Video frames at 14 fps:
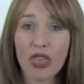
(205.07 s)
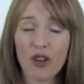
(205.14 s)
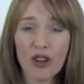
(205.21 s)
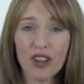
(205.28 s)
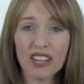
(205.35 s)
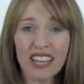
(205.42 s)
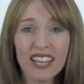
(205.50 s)

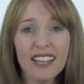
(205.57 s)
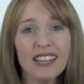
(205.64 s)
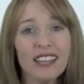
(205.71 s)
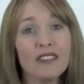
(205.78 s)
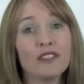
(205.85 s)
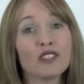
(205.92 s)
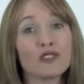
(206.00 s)
Thirdly,
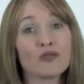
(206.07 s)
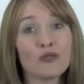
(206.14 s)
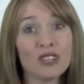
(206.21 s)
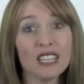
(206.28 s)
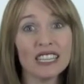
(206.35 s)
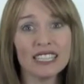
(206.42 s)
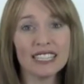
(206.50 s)
if it's
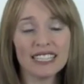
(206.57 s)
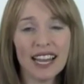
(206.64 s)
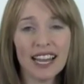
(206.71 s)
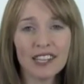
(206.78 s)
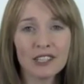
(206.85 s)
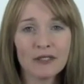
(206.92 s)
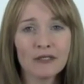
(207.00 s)
really
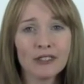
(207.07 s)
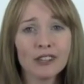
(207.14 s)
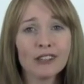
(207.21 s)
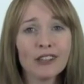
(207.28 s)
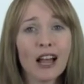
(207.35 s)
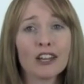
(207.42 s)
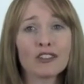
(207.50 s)
started to
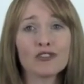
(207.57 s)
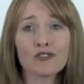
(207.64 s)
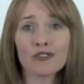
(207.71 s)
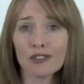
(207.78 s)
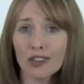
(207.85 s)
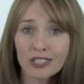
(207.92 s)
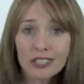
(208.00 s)
feel like
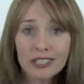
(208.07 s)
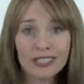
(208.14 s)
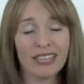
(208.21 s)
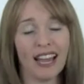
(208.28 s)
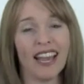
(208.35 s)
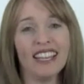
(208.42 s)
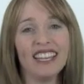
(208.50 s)
dross
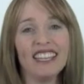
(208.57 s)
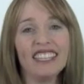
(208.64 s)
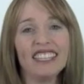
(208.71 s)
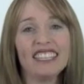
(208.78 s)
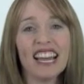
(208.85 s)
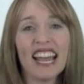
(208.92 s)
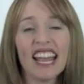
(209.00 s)
day in
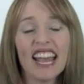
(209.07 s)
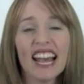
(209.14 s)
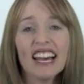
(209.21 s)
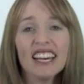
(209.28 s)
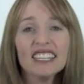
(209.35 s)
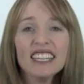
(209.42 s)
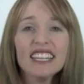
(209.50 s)
and day
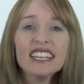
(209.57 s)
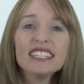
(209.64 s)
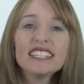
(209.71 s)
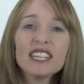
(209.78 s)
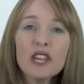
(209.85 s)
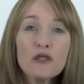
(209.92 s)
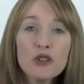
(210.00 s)
out,
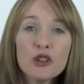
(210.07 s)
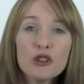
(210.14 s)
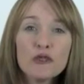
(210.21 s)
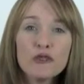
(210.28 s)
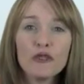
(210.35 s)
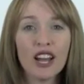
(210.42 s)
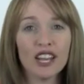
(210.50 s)
see if you
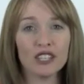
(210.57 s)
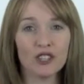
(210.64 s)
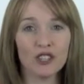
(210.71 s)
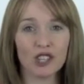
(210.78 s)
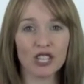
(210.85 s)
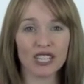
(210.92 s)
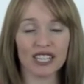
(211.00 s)
can find a
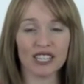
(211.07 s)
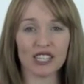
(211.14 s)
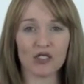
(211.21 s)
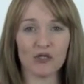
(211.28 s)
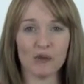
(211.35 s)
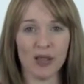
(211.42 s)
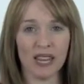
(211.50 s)
new
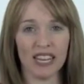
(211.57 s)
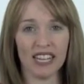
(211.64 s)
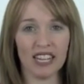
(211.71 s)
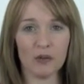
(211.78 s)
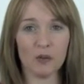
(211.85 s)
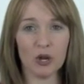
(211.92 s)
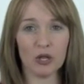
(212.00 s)
sense of
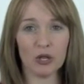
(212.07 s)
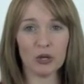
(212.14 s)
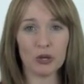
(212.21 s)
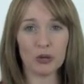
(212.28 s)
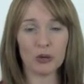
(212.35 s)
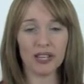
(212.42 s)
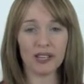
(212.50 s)
meaning in what you're
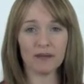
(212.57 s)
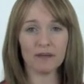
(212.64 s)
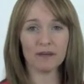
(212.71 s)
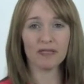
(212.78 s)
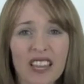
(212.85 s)
doing.